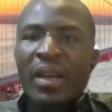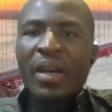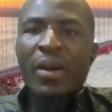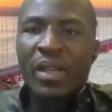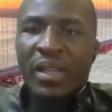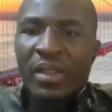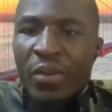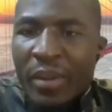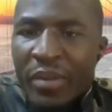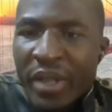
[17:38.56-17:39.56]

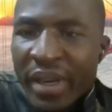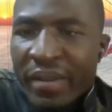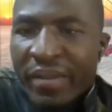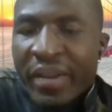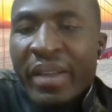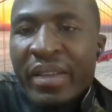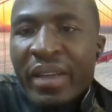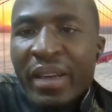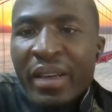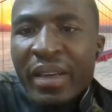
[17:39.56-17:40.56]
Web3 event
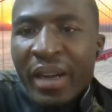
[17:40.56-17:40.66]
and